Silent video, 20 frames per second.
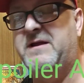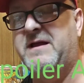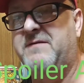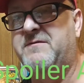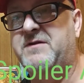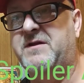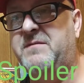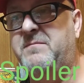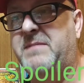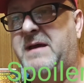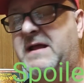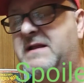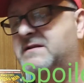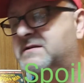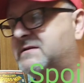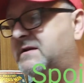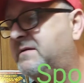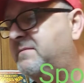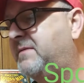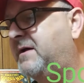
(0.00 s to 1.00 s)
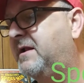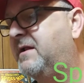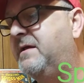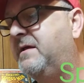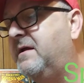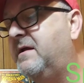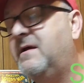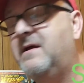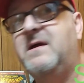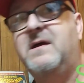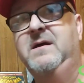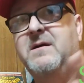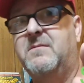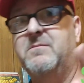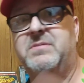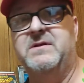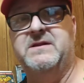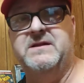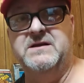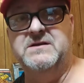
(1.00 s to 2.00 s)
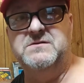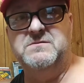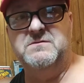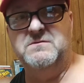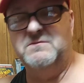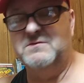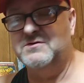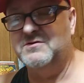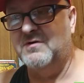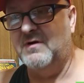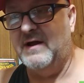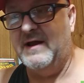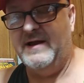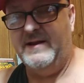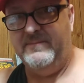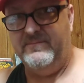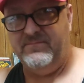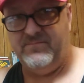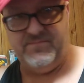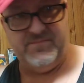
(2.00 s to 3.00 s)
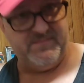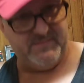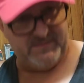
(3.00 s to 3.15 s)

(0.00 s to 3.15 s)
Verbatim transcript: would have nothing bad to say about it. But this one was great.